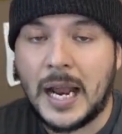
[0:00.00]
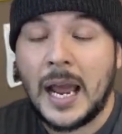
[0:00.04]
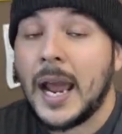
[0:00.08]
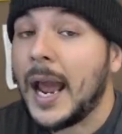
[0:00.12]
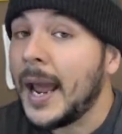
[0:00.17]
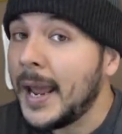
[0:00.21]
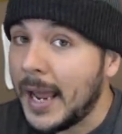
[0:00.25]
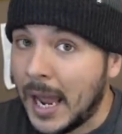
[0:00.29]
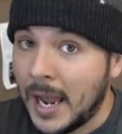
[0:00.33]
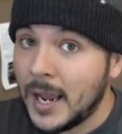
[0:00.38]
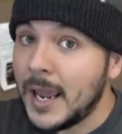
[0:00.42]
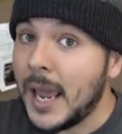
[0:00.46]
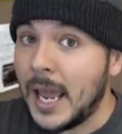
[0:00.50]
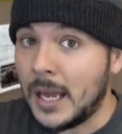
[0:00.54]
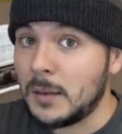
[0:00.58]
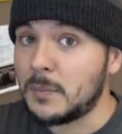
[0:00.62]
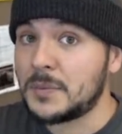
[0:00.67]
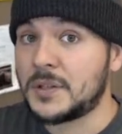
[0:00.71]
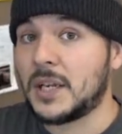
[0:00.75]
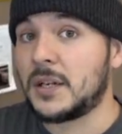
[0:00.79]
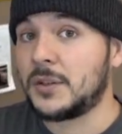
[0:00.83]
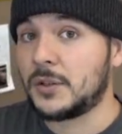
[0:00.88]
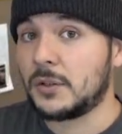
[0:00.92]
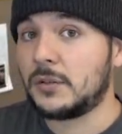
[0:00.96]
I
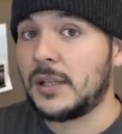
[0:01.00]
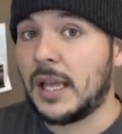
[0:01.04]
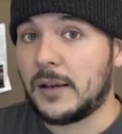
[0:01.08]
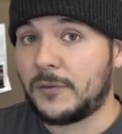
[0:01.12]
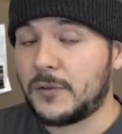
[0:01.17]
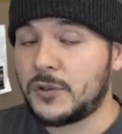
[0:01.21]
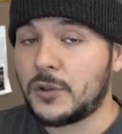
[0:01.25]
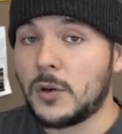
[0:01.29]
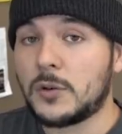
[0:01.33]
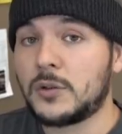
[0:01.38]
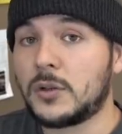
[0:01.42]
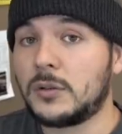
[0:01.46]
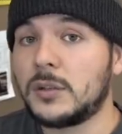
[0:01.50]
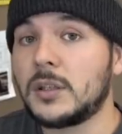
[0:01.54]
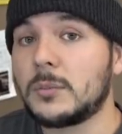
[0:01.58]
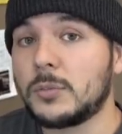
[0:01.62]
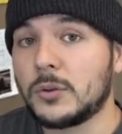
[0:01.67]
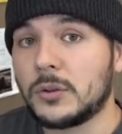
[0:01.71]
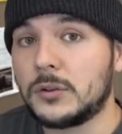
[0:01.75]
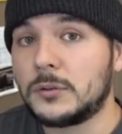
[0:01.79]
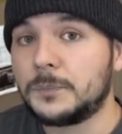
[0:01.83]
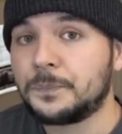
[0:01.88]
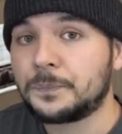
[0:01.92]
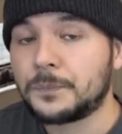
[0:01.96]
am center left, social
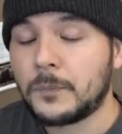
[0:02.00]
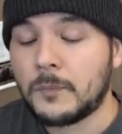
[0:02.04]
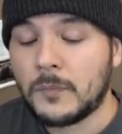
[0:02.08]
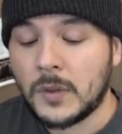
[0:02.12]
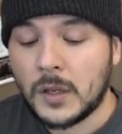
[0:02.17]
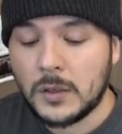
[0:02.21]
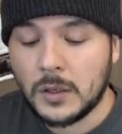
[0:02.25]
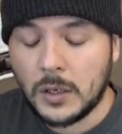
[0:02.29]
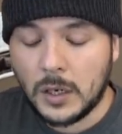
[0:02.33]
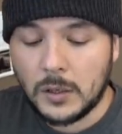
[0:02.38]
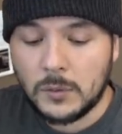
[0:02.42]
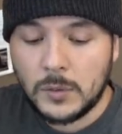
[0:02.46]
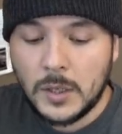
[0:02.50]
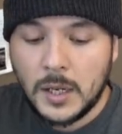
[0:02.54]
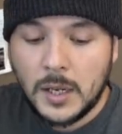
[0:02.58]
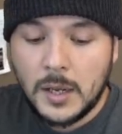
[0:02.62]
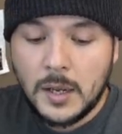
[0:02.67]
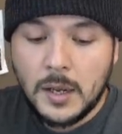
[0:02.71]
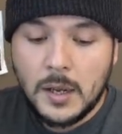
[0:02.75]
liberal, you know.